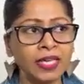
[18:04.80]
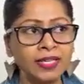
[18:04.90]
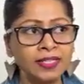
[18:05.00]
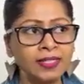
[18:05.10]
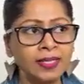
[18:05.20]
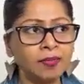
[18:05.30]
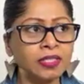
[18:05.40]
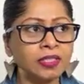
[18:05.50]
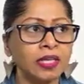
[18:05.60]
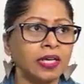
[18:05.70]
And it's
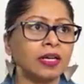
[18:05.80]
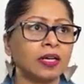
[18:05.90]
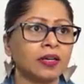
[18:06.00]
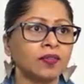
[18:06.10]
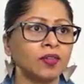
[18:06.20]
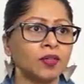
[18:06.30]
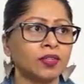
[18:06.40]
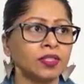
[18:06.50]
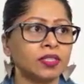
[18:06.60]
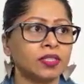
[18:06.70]
something that I've
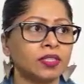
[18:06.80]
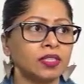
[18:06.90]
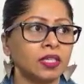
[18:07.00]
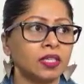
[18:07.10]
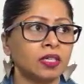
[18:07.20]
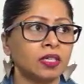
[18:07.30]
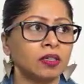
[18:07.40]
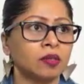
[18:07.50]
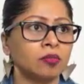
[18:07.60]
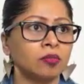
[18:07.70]
noticed
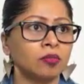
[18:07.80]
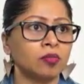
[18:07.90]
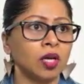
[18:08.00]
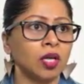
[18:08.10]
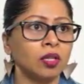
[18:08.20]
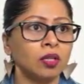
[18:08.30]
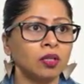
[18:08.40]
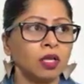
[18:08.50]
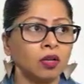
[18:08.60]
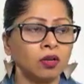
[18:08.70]
a
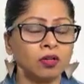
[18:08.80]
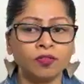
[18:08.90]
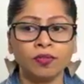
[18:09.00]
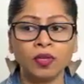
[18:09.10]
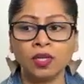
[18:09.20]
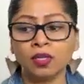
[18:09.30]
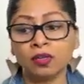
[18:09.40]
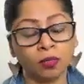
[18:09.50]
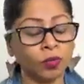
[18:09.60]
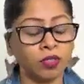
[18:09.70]
lot of,
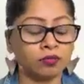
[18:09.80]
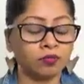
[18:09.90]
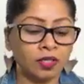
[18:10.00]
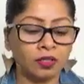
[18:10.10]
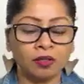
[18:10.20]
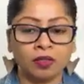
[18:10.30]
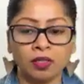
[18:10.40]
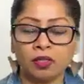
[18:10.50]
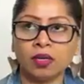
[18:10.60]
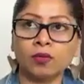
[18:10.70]
well,
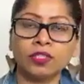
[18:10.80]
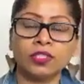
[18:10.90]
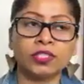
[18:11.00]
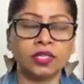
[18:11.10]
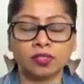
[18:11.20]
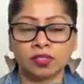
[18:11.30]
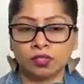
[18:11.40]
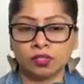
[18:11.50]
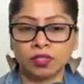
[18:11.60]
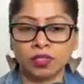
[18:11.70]
I want to share a
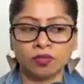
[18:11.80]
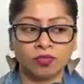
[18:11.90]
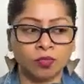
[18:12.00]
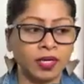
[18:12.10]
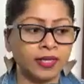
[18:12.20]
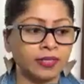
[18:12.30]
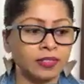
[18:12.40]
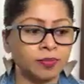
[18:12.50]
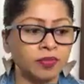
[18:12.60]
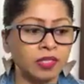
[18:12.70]
story of what I
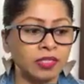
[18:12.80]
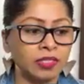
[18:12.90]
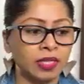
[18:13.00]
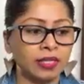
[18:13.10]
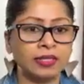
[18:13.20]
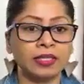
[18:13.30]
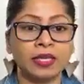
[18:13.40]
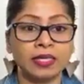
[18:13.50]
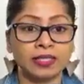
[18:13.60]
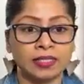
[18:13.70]
experienced like in the
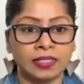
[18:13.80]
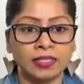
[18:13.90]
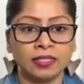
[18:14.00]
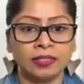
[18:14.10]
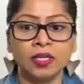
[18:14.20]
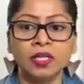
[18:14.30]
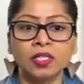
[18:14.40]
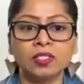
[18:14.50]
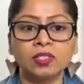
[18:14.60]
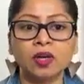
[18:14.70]
last year.
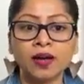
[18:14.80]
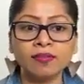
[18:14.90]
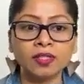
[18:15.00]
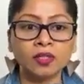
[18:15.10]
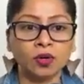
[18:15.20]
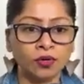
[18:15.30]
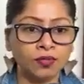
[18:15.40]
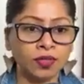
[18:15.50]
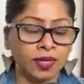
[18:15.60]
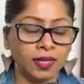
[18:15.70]
So after
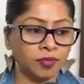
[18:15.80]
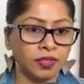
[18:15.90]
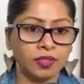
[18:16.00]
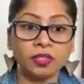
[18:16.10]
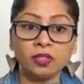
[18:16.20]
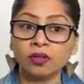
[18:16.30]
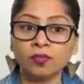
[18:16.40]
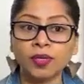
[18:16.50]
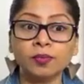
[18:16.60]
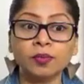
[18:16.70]
COVID happened, a lot
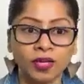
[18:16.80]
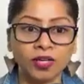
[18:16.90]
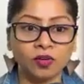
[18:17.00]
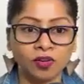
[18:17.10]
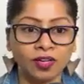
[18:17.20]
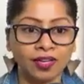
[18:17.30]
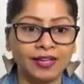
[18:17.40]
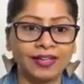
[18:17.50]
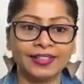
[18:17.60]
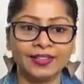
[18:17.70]
of people went
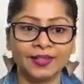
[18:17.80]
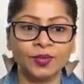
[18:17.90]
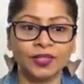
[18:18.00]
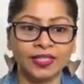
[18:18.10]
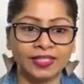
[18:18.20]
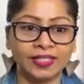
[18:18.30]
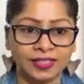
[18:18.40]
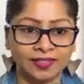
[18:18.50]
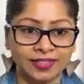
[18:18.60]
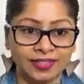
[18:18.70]
online, with their
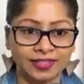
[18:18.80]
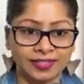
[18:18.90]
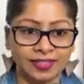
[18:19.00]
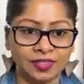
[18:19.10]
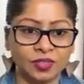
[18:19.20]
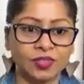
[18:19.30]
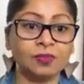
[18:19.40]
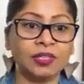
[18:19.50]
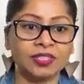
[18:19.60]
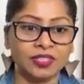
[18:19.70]
services. So
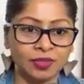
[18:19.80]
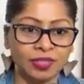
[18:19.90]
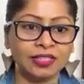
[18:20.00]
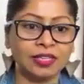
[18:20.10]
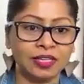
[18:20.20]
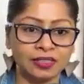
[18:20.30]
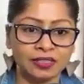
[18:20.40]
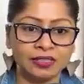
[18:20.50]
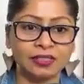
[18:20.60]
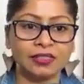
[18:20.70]
especially with
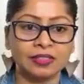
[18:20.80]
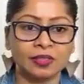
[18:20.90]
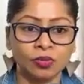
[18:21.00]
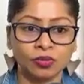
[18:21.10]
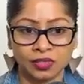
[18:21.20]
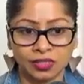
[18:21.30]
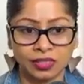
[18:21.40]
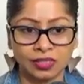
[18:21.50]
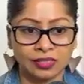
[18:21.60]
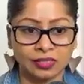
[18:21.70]
classes and courses
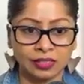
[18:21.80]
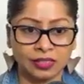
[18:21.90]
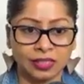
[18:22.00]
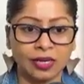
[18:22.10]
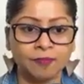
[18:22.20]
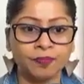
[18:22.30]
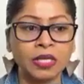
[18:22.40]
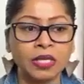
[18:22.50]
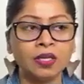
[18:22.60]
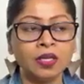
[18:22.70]
and things like that.
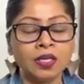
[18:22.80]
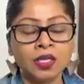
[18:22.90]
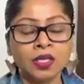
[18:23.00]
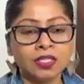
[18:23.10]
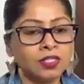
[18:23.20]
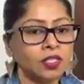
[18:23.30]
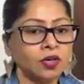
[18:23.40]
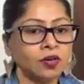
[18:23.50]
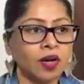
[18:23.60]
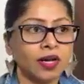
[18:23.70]

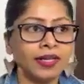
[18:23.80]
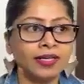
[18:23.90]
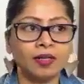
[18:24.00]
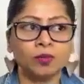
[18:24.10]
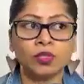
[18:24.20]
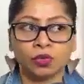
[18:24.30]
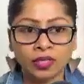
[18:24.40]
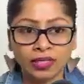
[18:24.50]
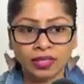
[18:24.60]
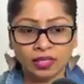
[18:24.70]
So I ended up
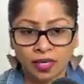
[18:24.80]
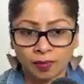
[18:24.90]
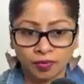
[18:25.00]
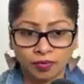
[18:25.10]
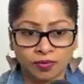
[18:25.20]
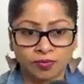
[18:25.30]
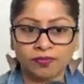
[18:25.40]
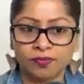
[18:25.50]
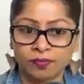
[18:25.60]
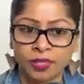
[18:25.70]
joining a couple
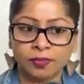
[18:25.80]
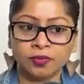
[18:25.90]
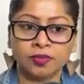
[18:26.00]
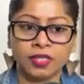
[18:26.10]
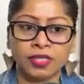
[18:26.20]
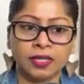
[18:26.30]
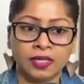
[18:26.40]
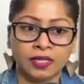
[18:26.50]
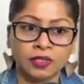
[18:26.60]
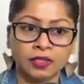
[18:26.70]
of people that
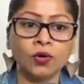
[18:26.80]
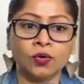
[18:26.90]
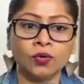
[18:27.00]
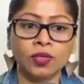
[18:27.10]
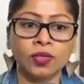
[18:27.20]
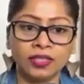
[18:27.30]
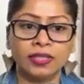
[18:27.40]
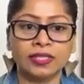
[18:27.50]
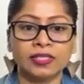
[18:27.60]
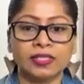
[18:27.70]
I know in
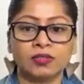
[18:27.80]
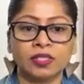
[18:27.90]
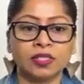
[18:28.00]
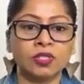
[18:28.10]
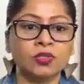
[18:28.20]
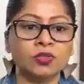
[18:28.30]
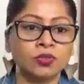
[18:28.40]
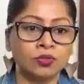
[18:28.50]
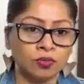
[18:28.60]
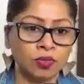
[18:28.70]
the industry
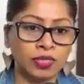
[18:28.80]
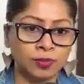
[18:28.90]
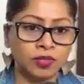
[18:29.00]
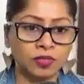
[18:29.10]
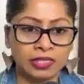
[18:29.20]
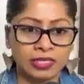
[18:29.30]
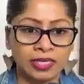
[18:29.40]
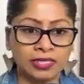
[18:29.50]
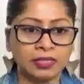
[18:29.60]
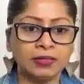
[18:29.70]
to experience
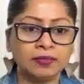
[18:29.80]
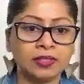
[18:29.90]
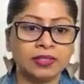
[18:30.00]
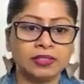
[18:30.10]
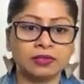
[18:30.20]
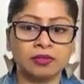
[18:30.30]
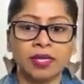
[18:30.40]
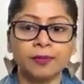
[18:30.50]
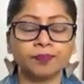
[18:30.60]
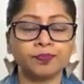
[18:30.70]
their services,
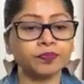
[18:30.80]
right?